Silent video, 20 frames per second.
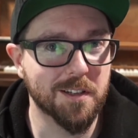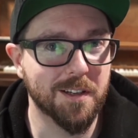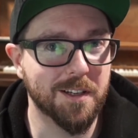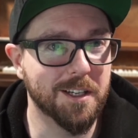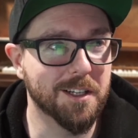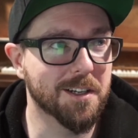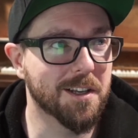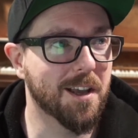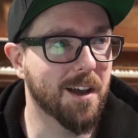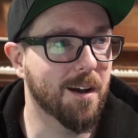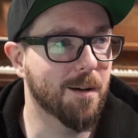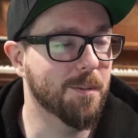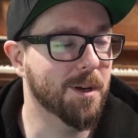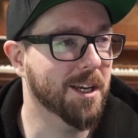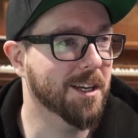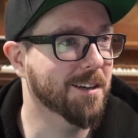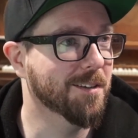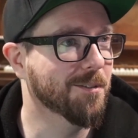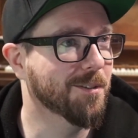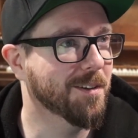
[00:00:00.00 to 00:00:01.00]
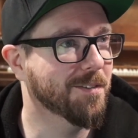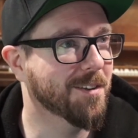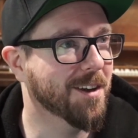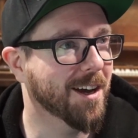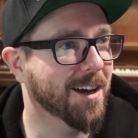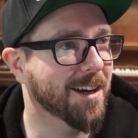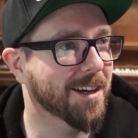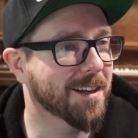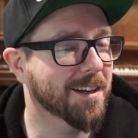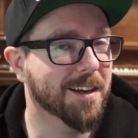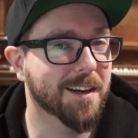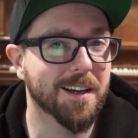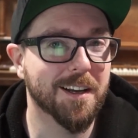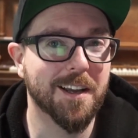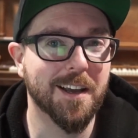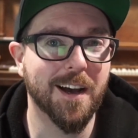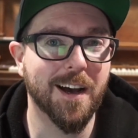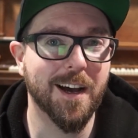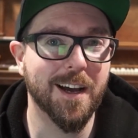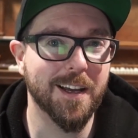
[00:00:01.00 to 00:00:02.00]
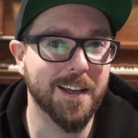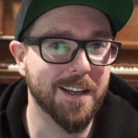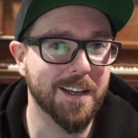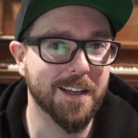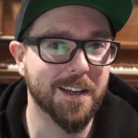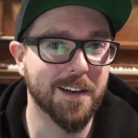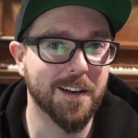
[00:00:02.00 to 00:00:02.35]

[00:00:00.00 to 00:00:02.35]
incoming. We've got a guy in